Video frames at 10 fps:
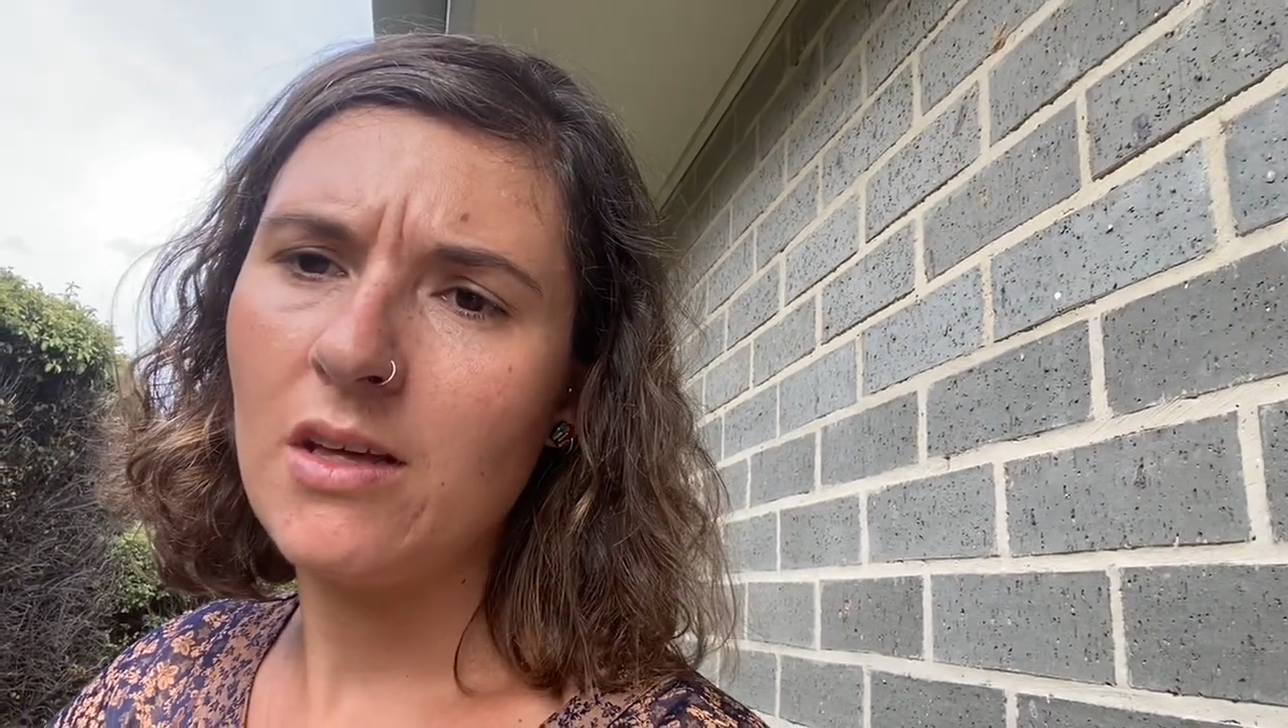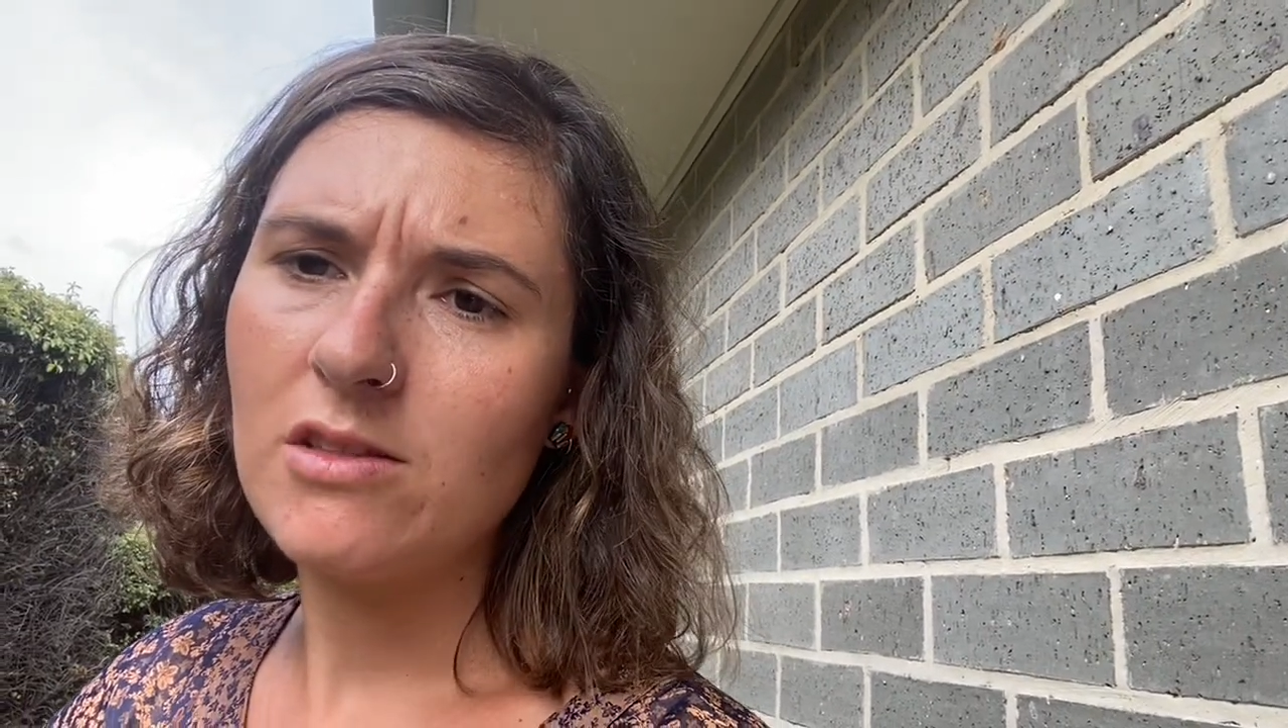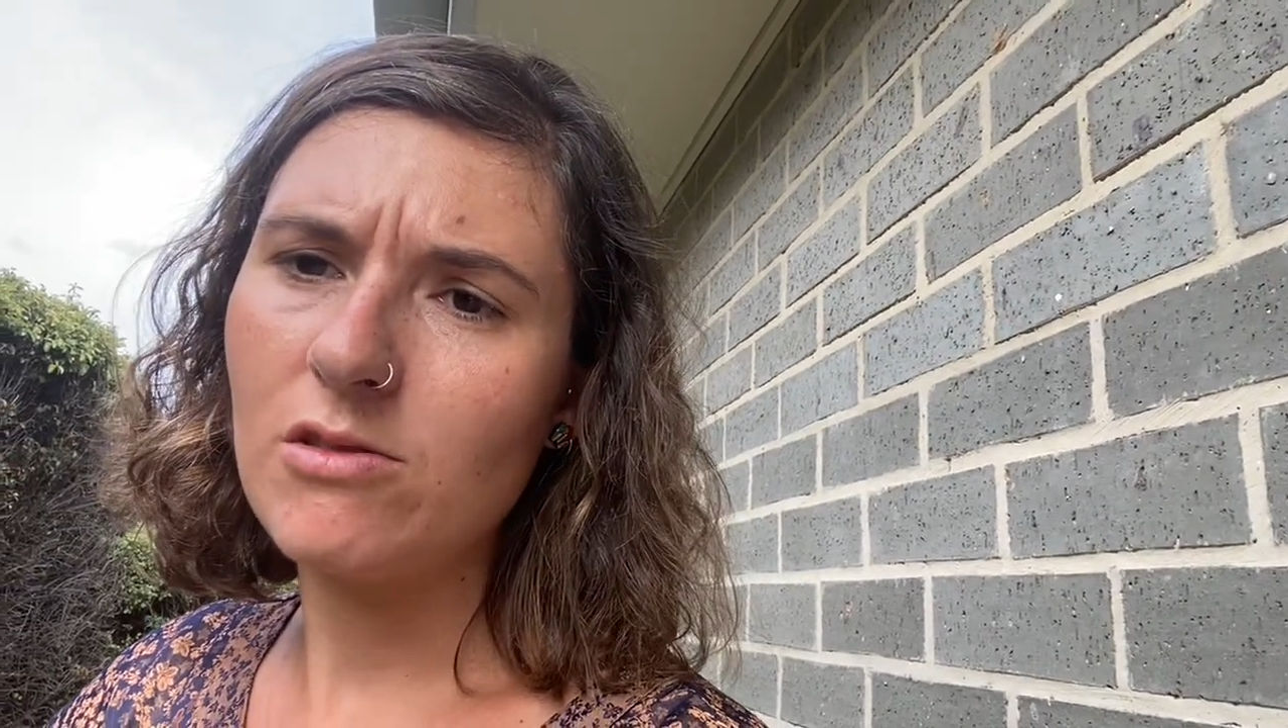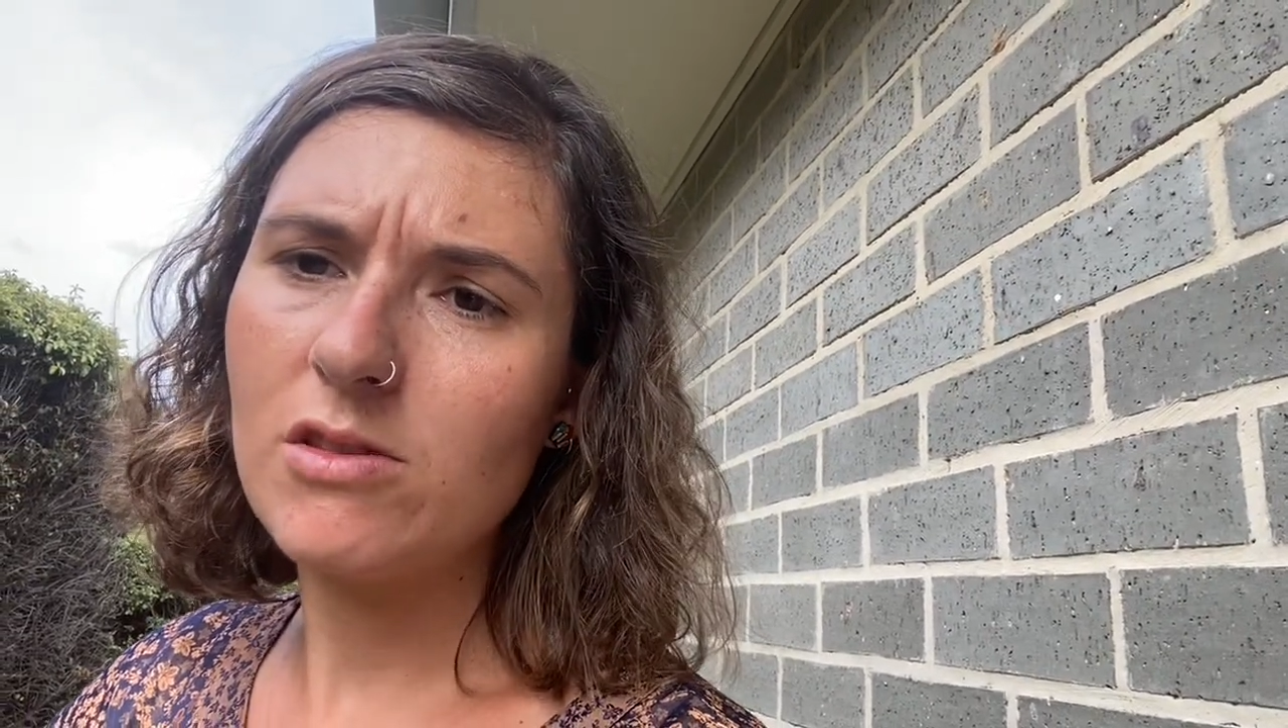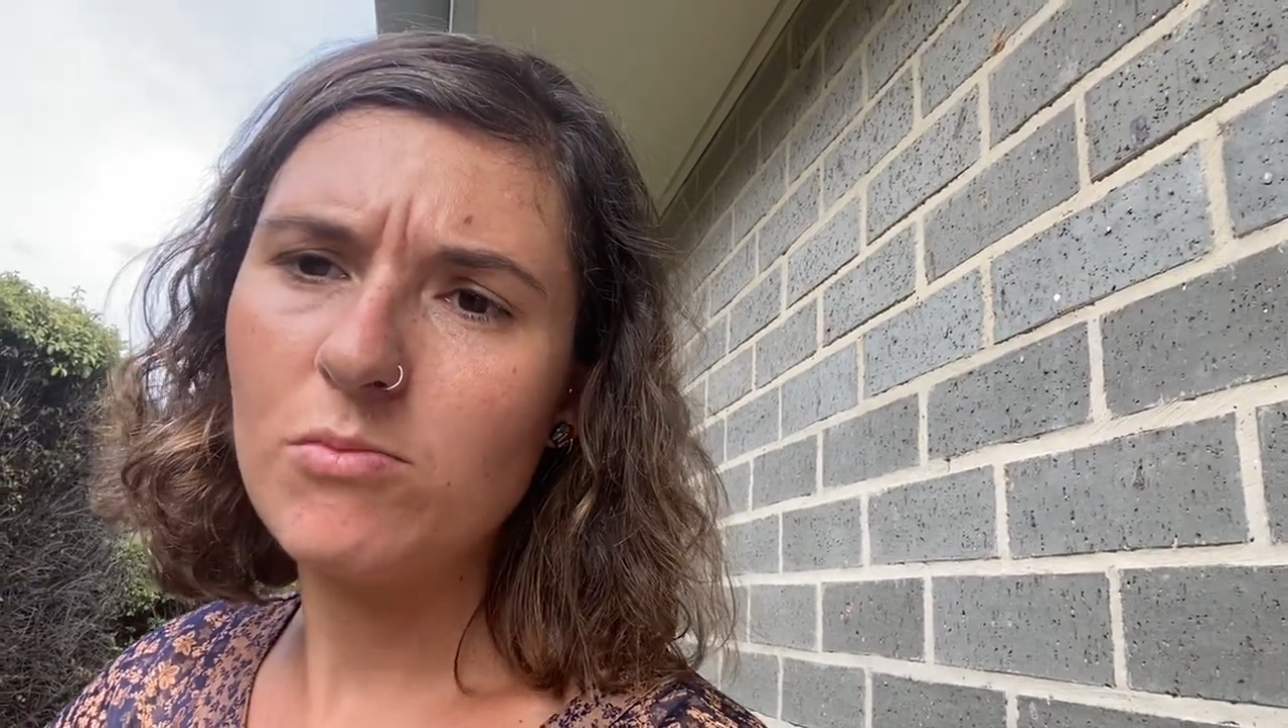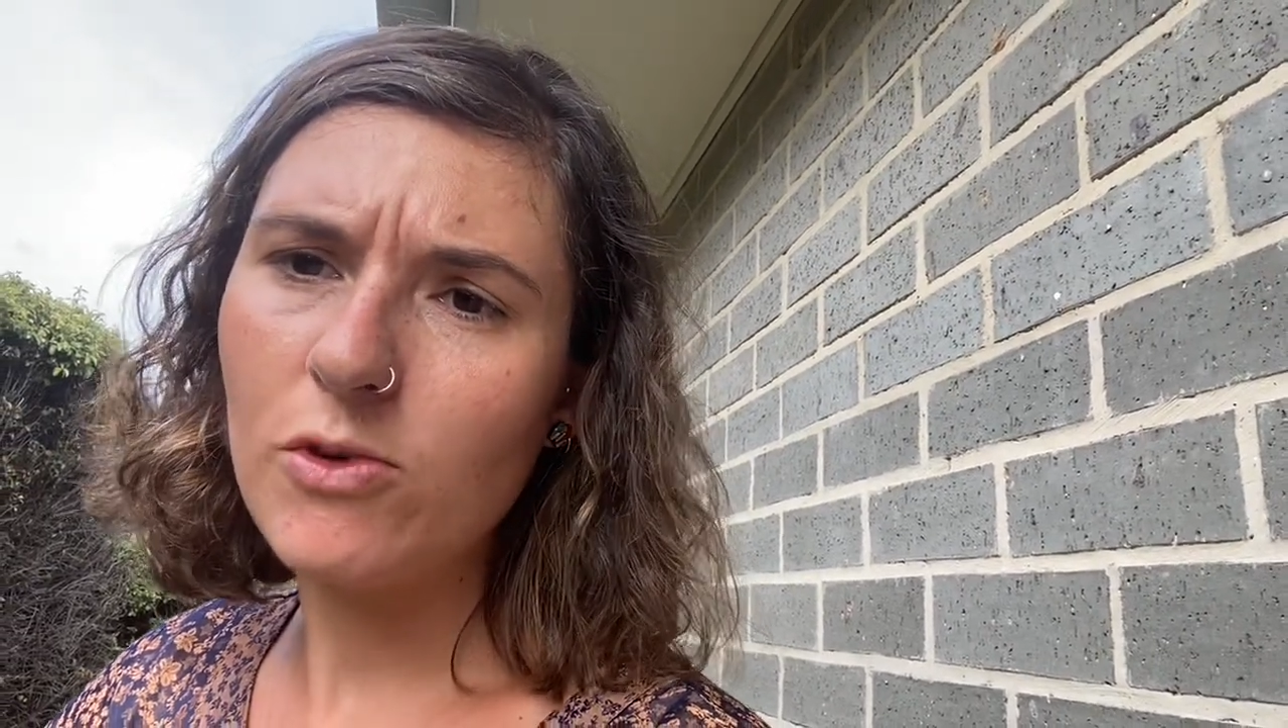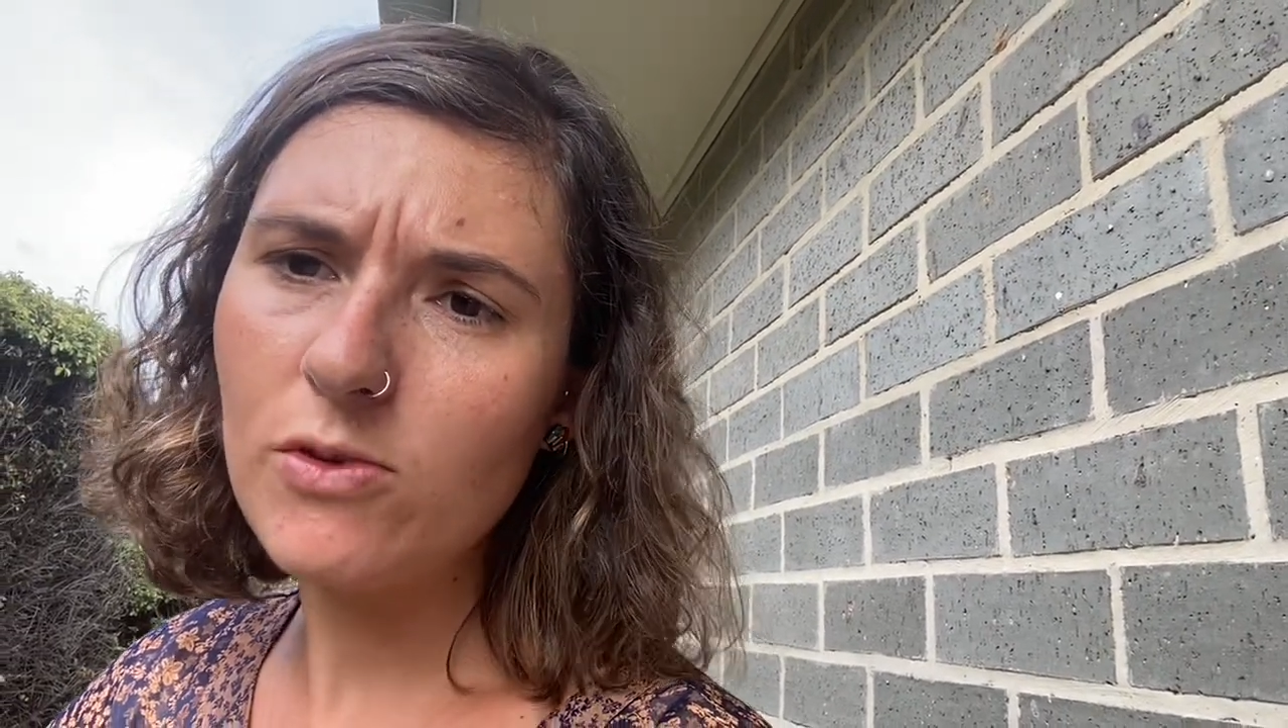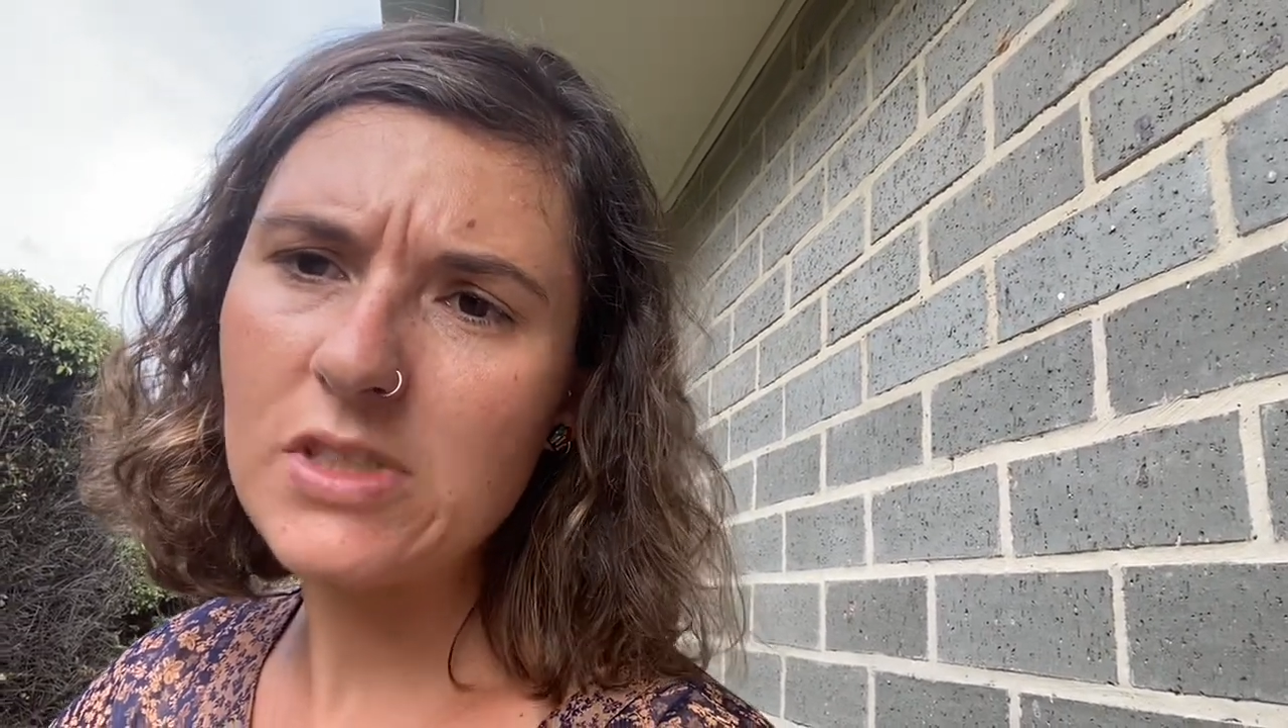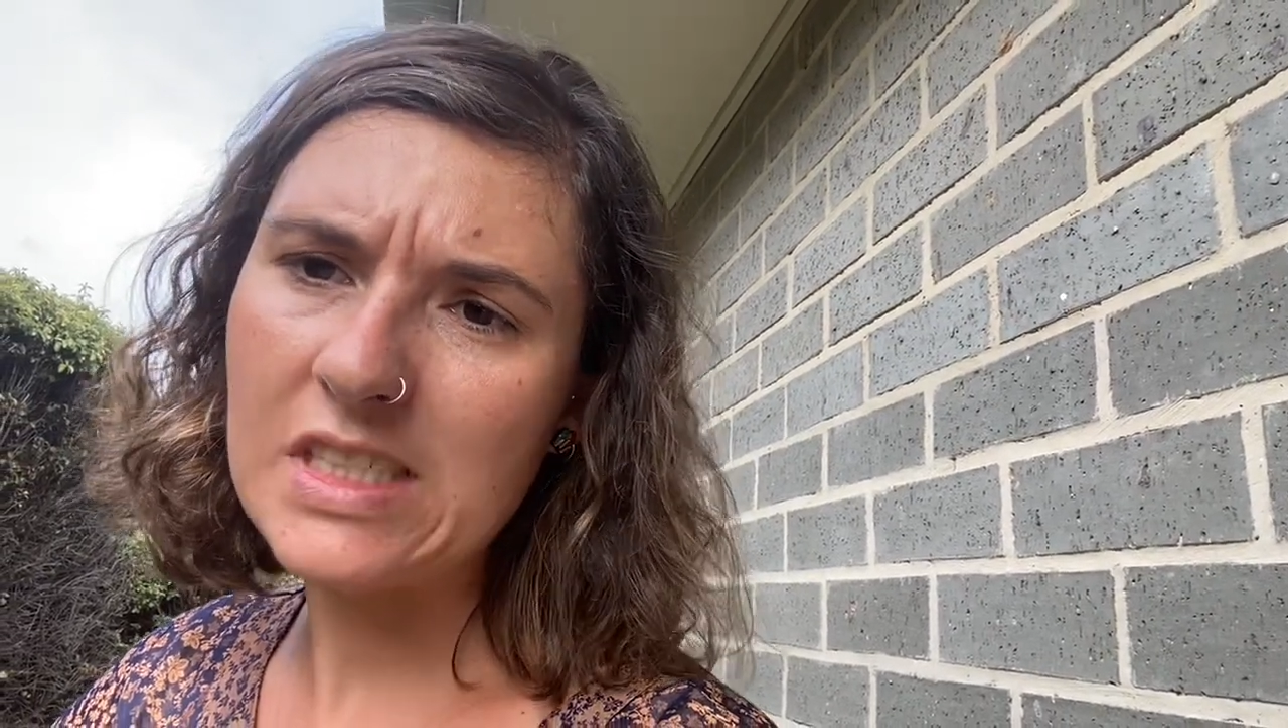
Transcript: as important